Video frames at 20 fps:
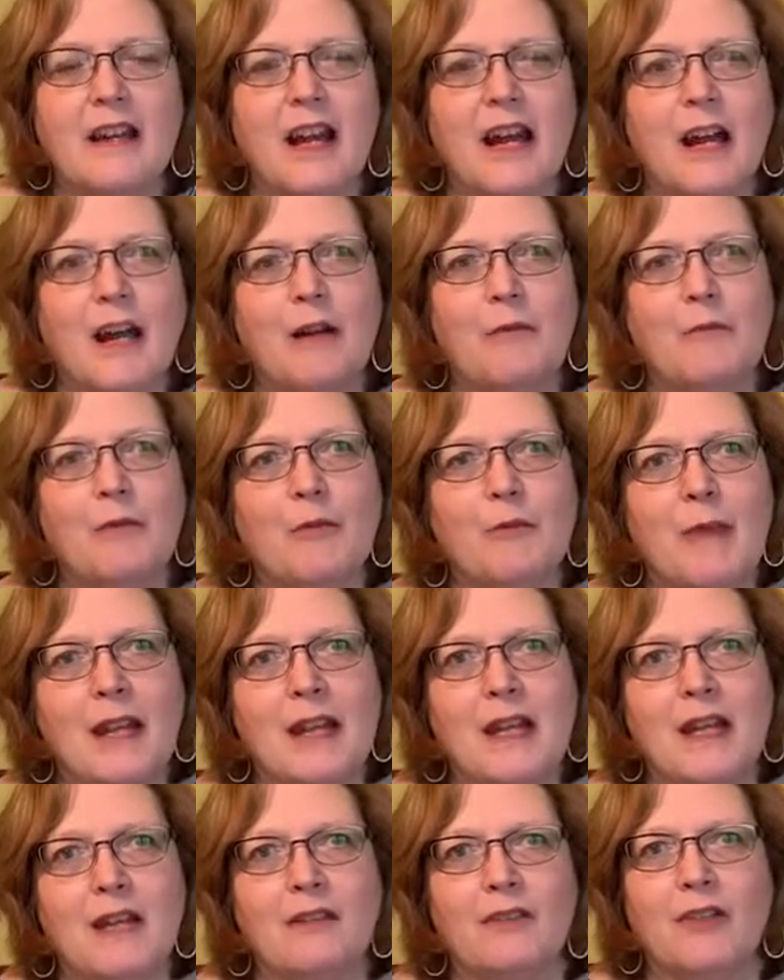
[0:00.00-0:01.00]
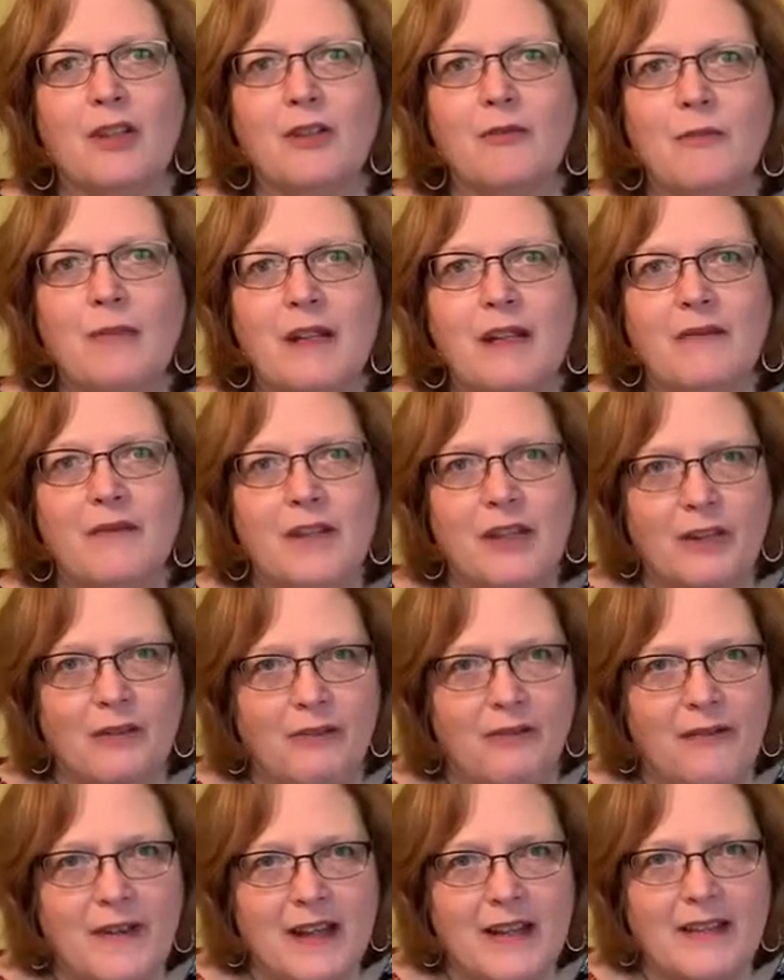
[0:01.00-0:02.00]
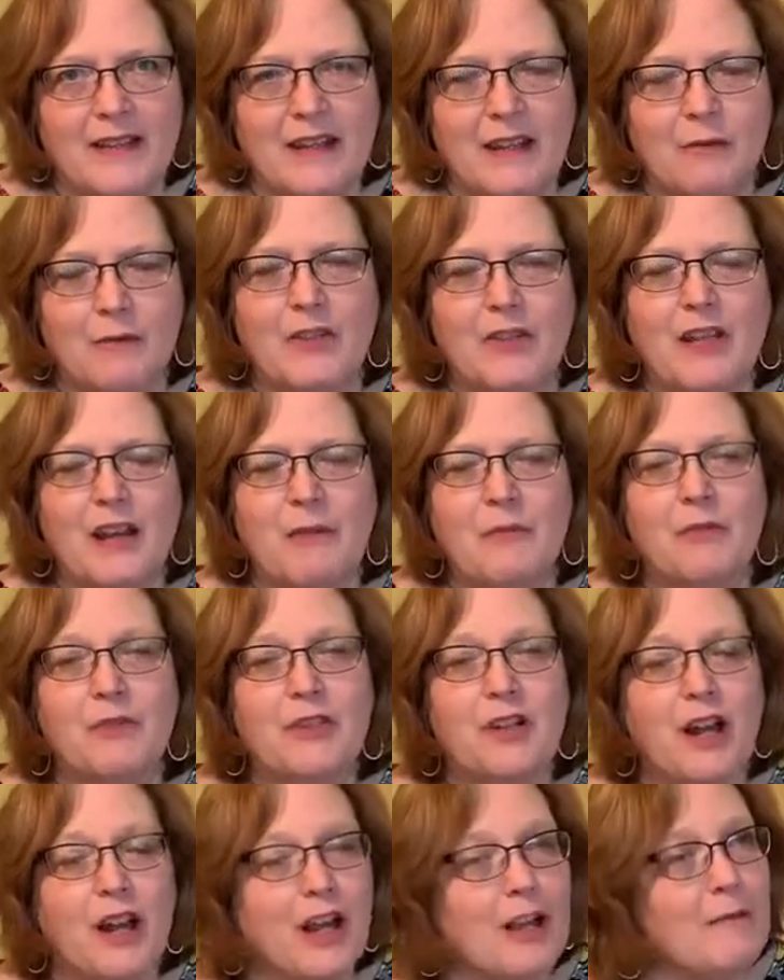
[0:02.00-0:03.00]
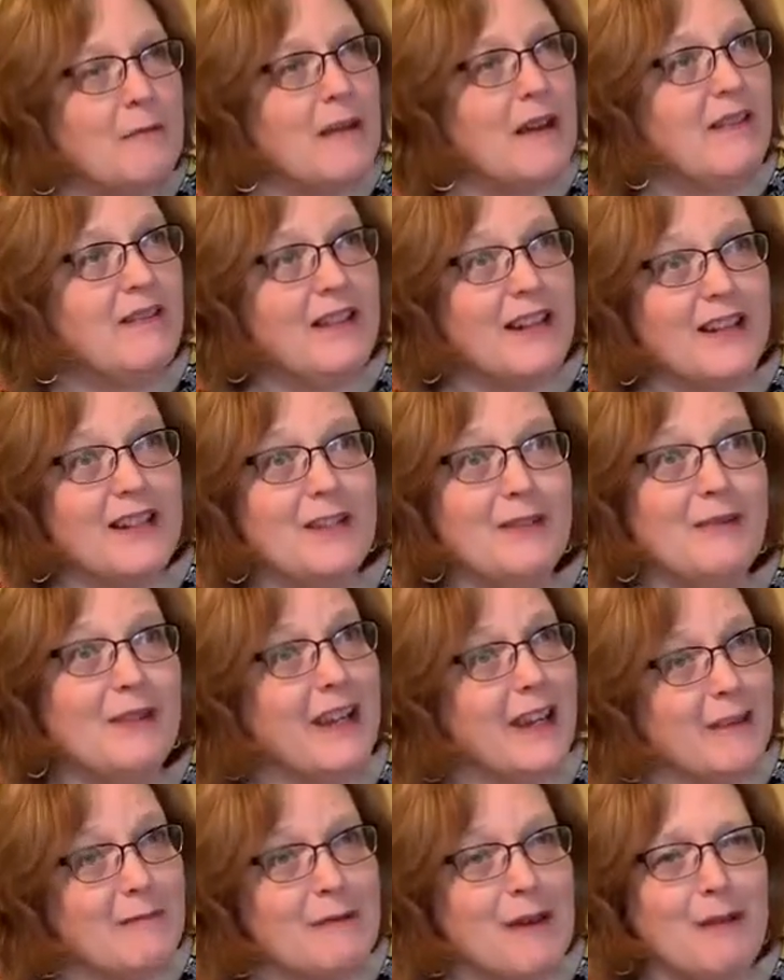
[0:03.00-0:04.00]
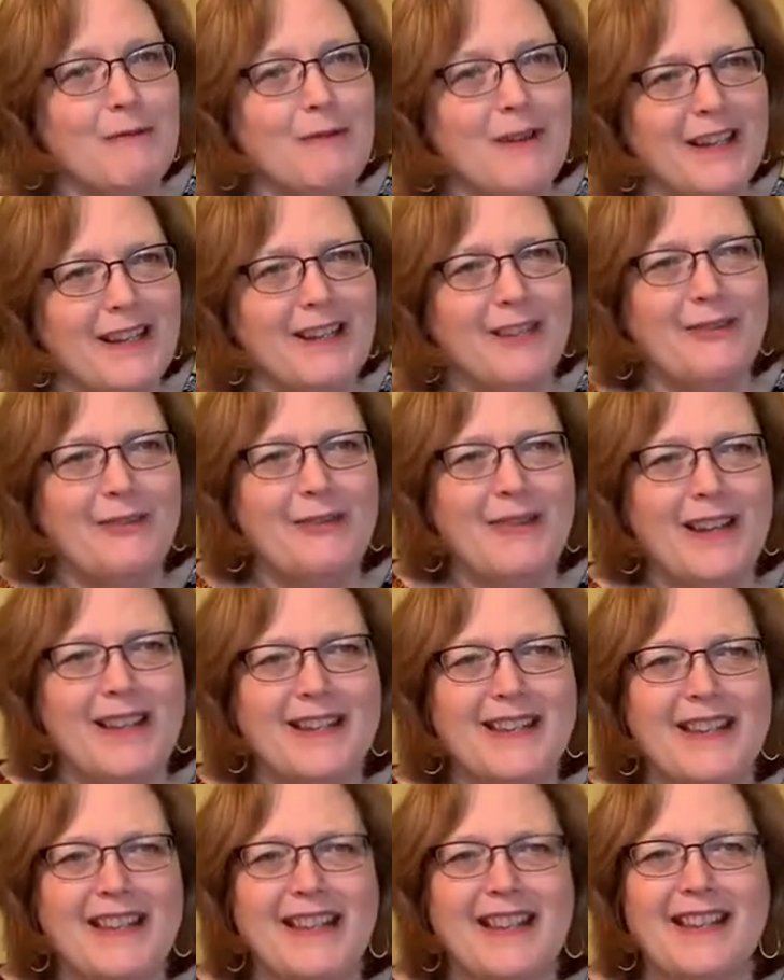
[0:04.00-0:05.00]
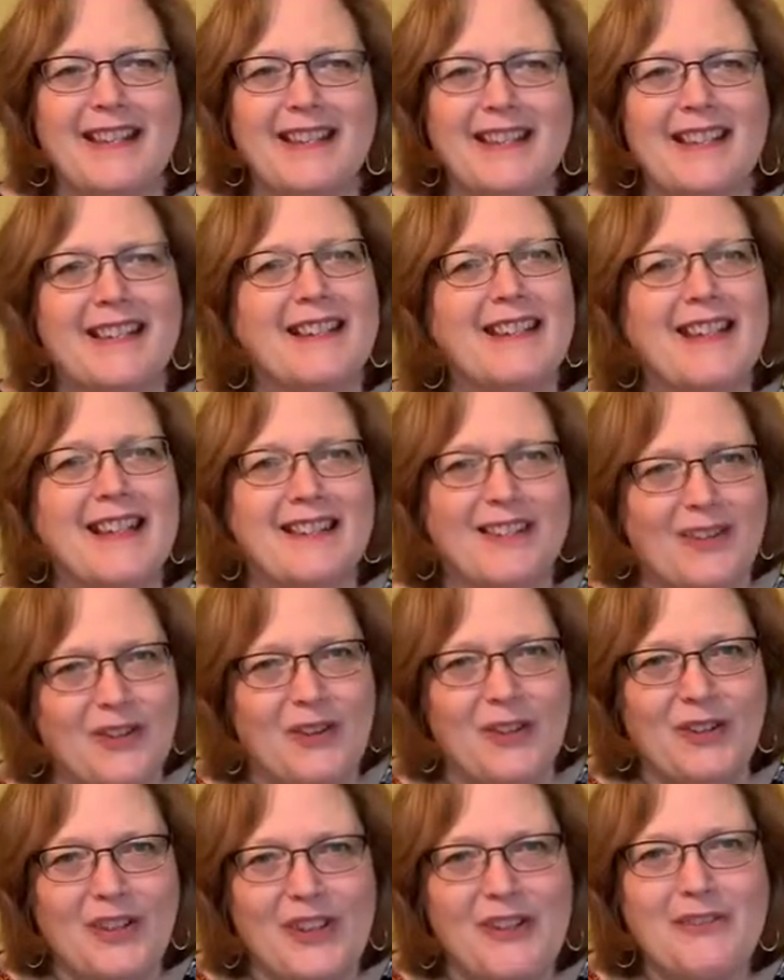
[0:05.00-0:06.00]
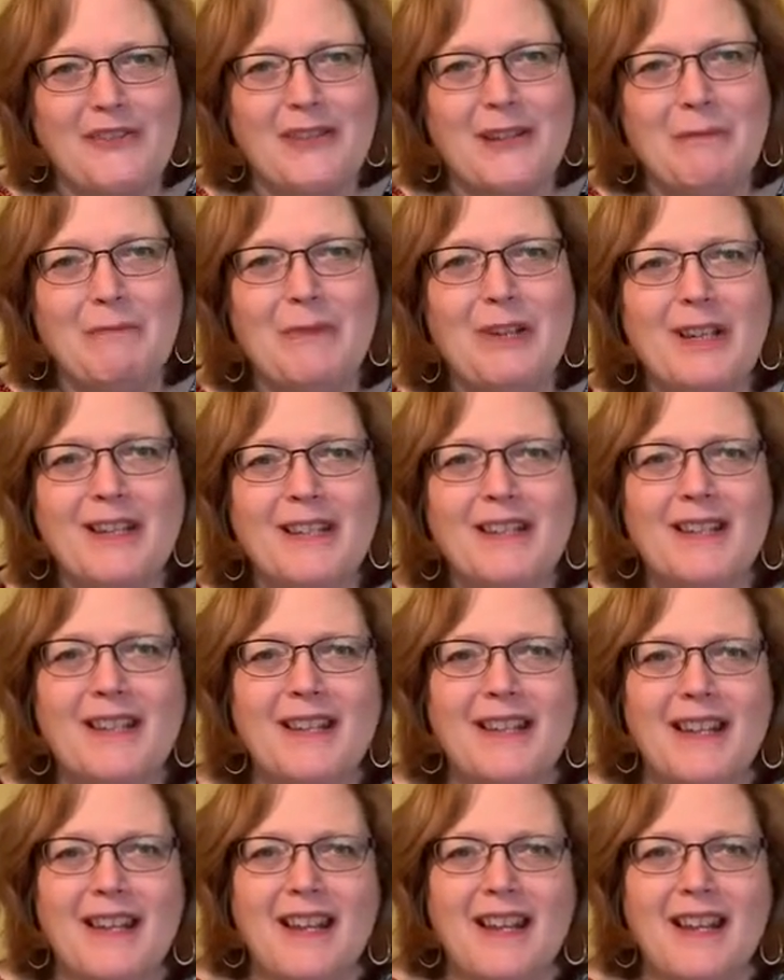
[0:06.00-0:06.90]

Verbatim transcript: Um, you may need a little bit of interfacing, which I will talk about next week, about what interfacing is, because that's a whole other subject.